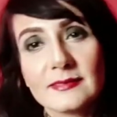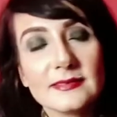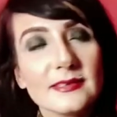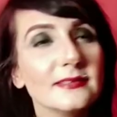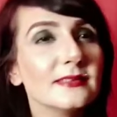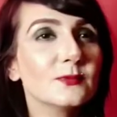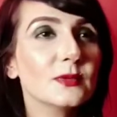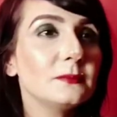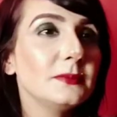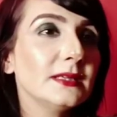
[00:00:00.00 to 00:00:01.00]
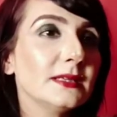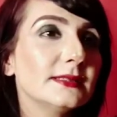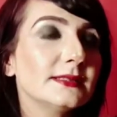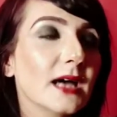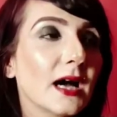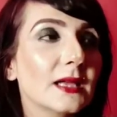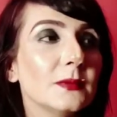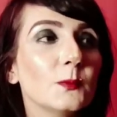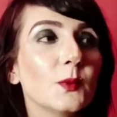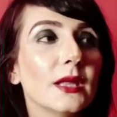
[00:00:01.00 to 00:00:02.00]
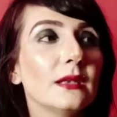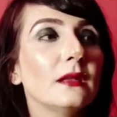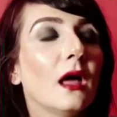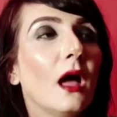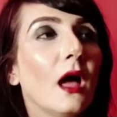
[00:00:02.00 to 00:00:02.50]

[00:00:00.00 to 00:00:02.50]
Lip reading: And this will be a time when